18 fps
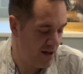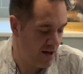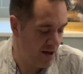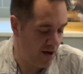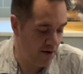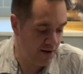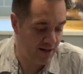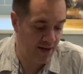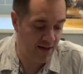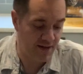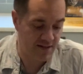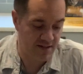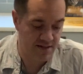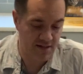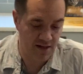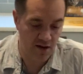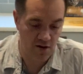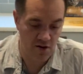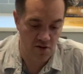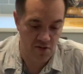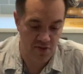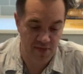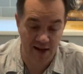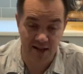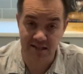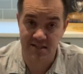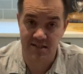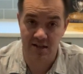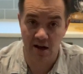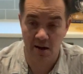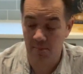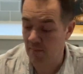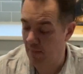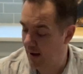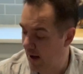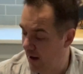Okay, so that's
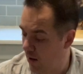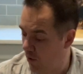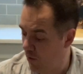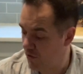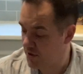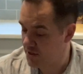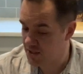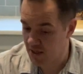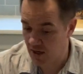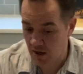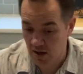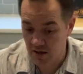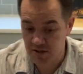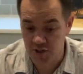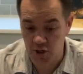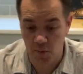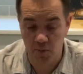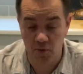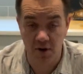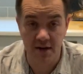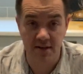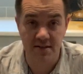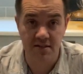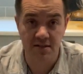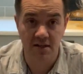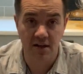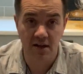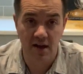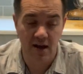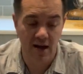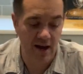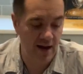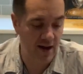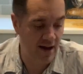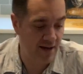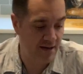how the turns operate,
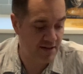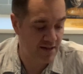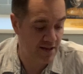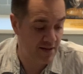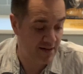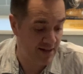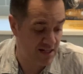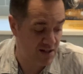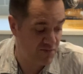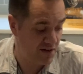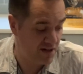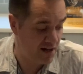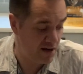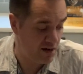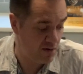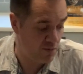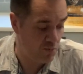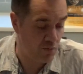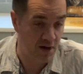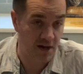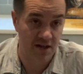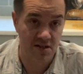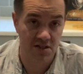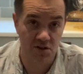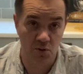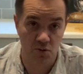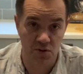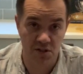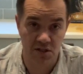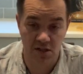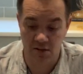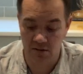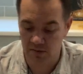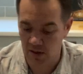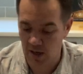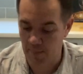and in the next video we're going to talk to
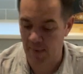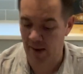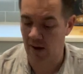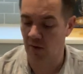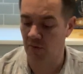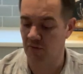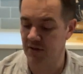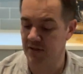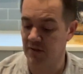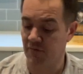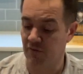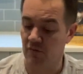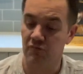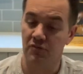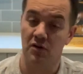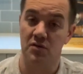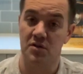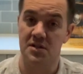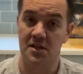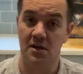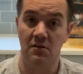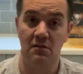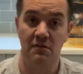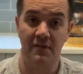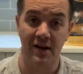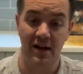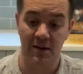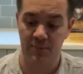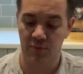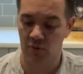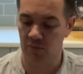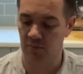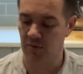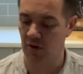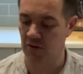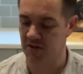you about the different routes that are
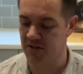available at the